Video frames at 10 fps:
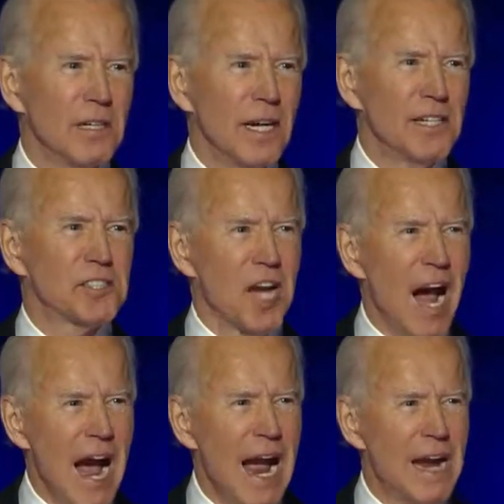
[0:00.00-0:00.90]
It's
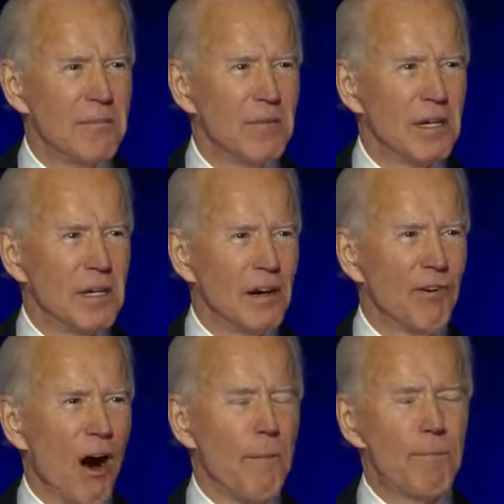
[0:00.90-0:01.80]
time
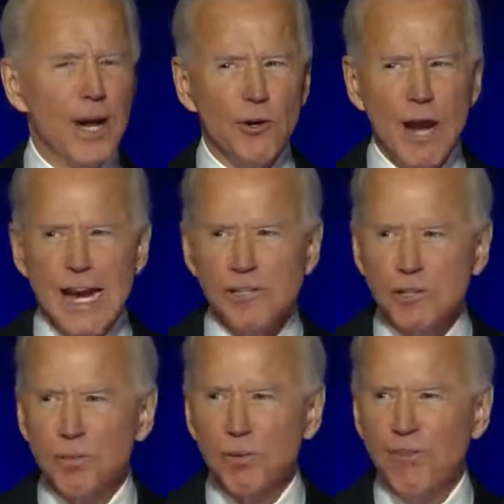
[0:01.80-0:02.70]
for our better
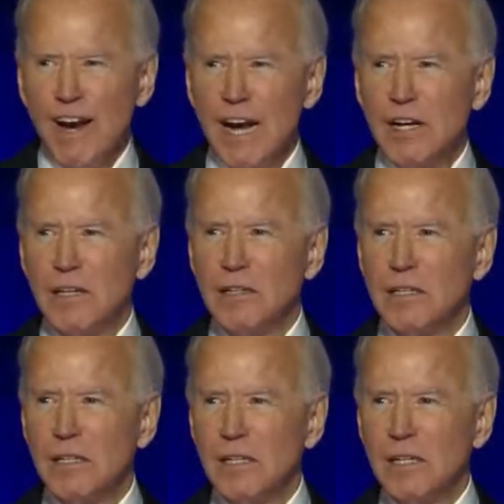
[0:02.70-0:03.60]
angels to prevail.
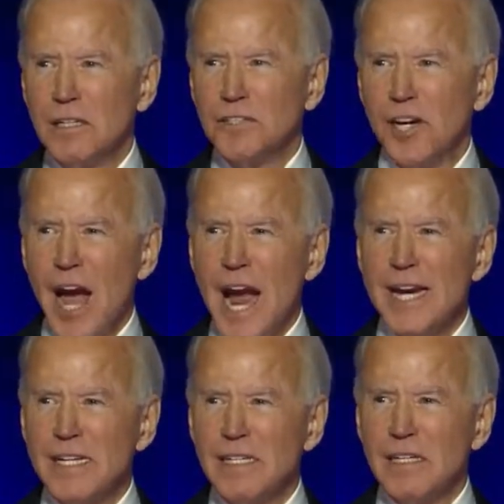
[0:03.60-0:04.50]

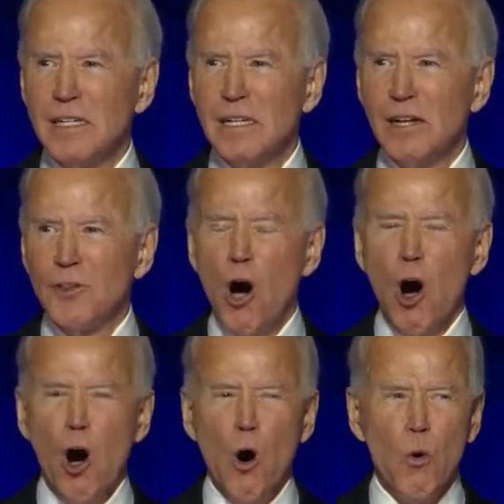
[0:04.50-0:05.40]
Tonight, the
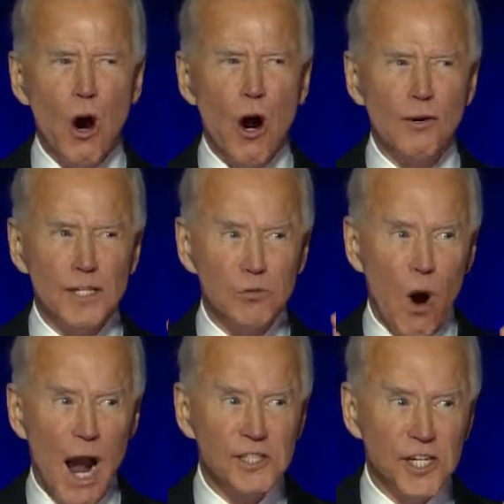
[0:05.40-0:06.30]
whole world is
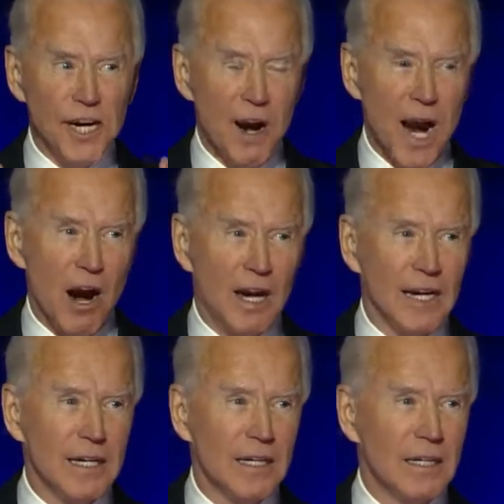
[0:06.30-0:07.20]
watching
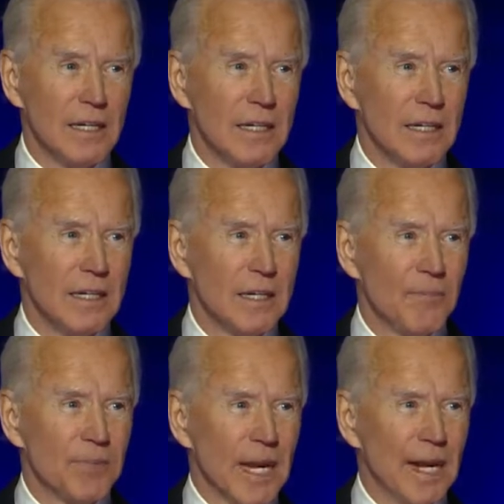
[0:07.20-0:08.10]
America.
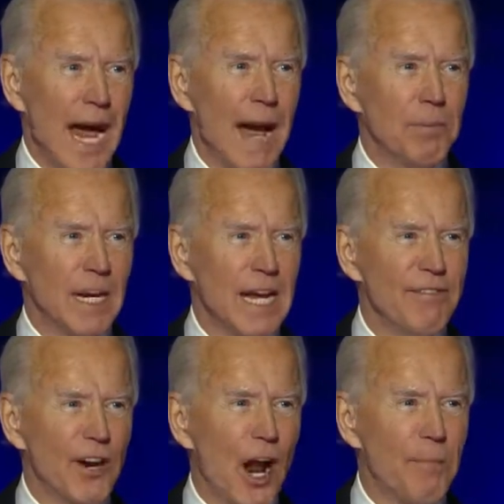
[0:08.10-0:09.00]
And I believe
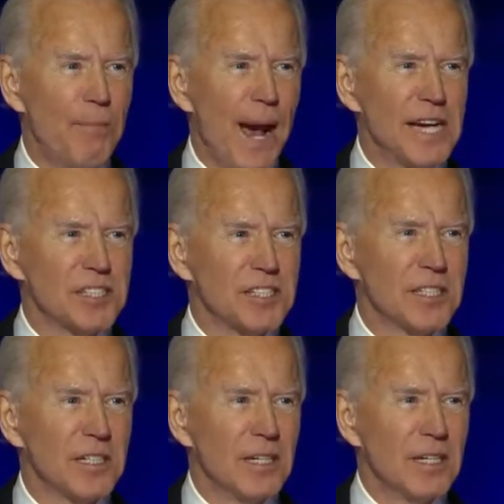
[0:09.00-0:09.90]
at our best,
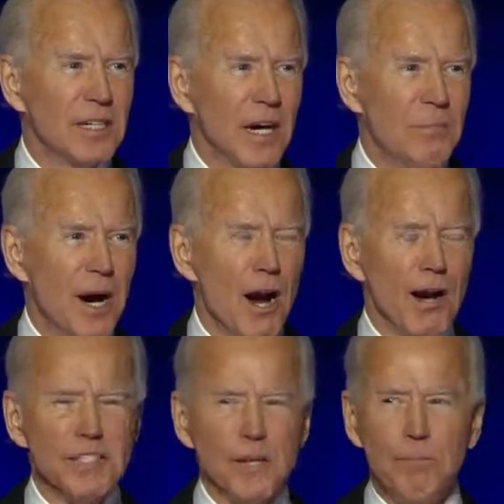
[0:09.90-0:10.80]

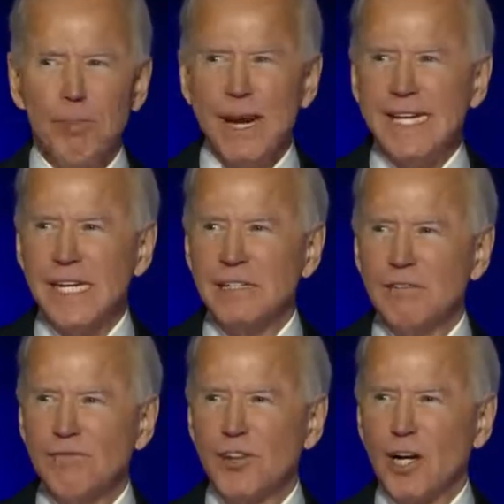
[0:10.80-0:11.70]
America is a beacon
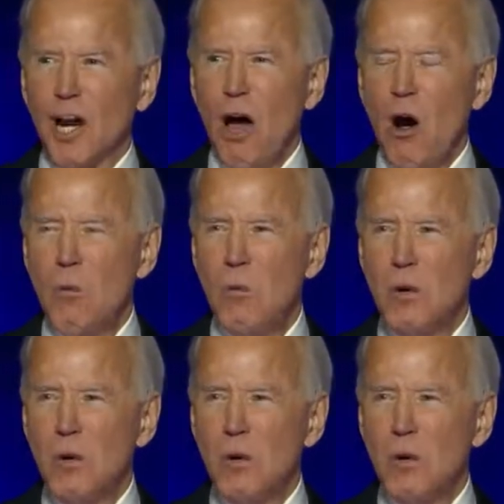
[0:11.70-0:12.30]
for the globe.